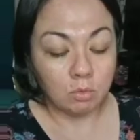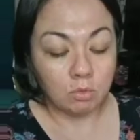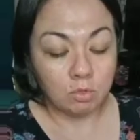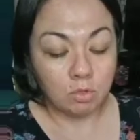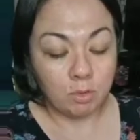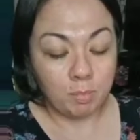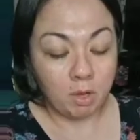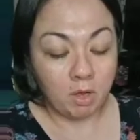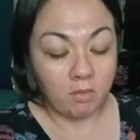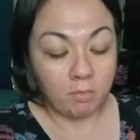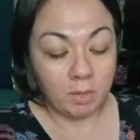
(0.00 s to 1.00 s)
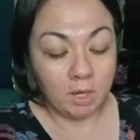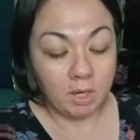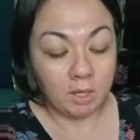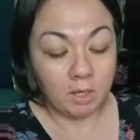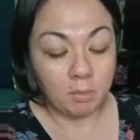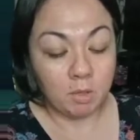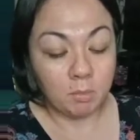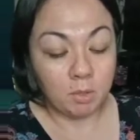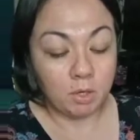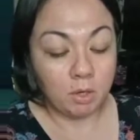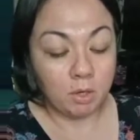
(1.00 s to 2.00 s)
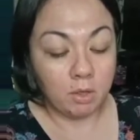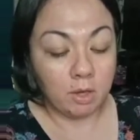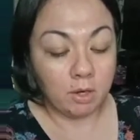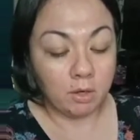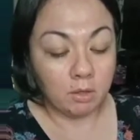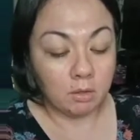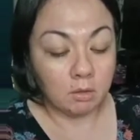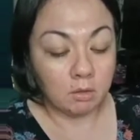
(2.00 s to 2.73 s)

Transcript: drip off my hand. I'm going to put it all there.